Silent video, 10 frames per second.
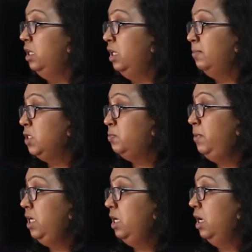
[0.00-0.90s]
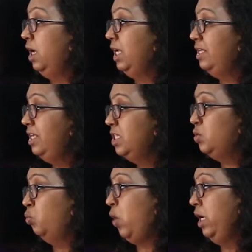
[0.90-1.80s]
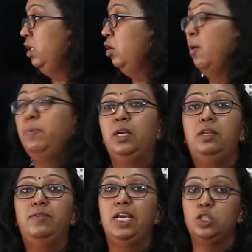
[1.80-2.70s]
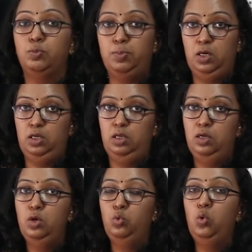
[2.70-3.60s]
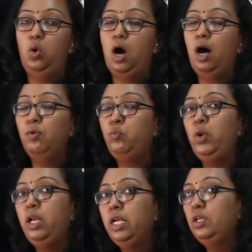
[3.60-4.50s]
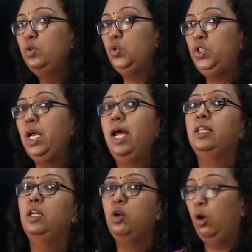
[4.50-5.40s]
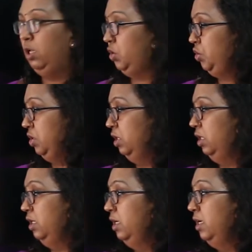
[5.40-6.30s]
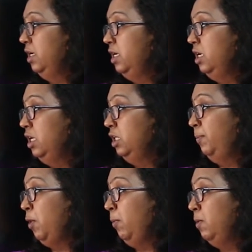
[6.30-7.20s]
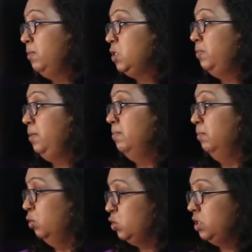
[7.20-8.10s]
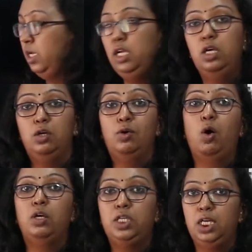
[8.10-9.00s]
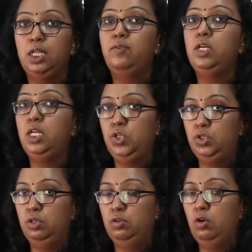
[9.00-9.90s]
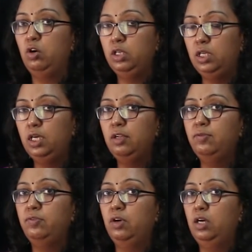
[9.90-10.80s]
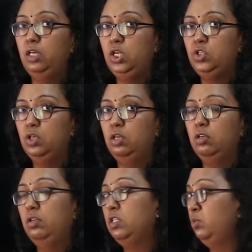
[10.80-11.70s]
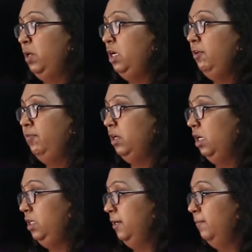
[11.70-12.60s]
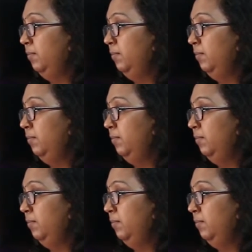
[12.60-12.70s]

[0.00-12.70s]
There must be at least one cooperative expert who are willing to share the knowledge. The problem must be mostly qualitative in nature. Quantitative nature, it is very difficult.